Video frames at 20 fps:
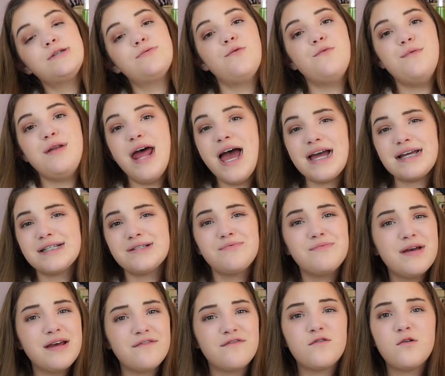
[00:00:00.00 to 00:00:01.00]
So next,
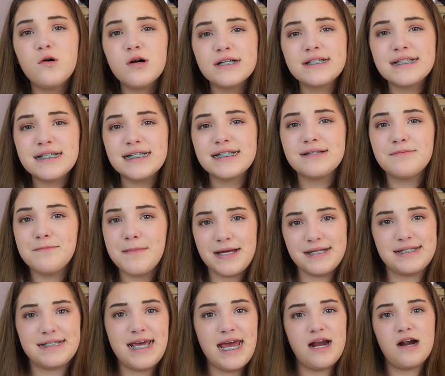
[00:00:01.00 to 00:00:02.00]
we of course need some
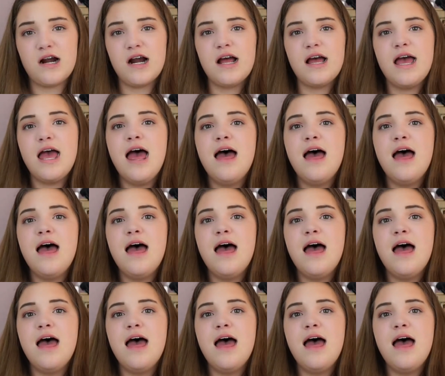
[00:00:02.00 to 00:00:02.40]
mascara.